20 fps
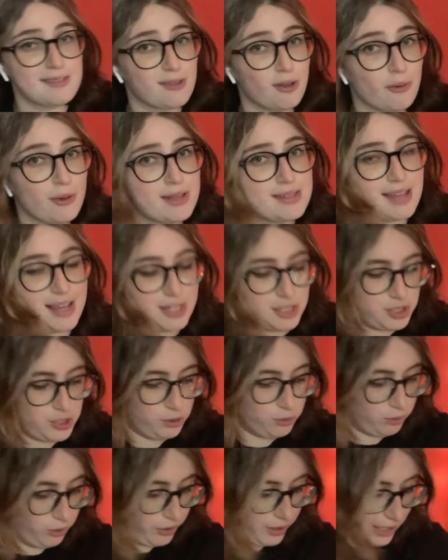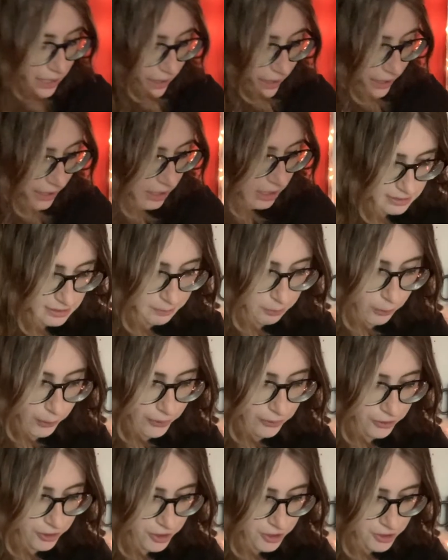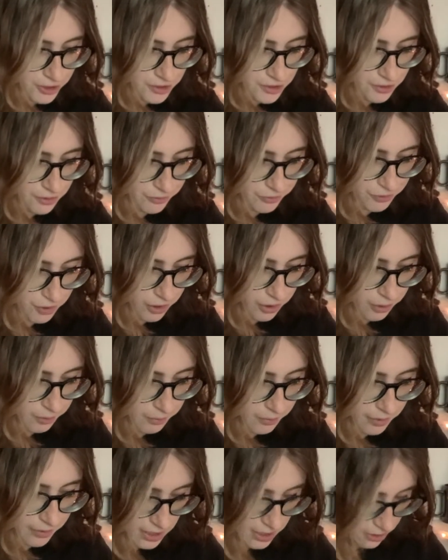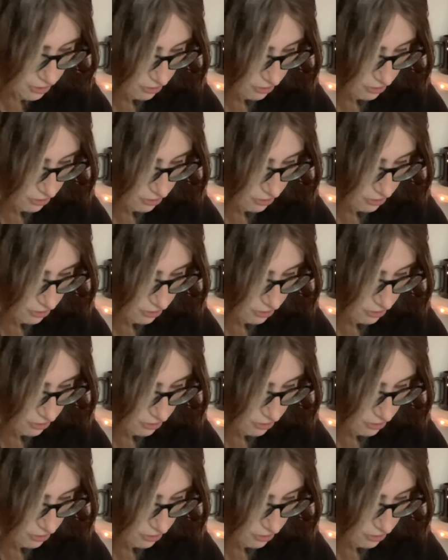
always, I do look at like spoilers from Year